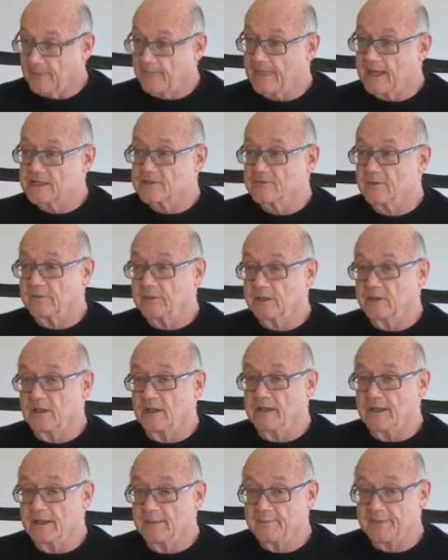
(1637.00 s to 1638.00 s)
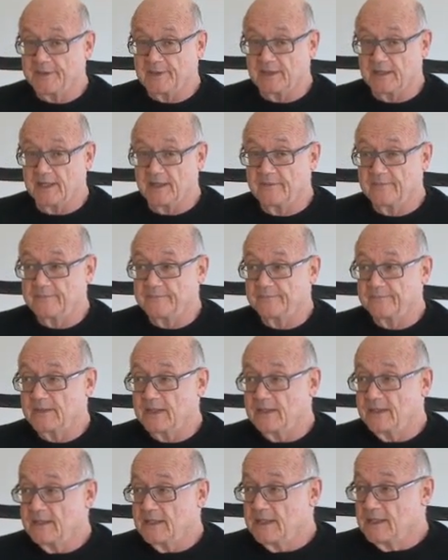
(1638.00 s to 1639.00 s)
That's what we call empathy.
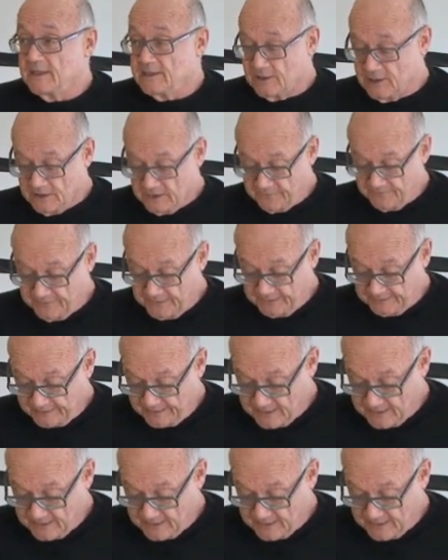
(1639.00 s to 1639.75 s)
She's felt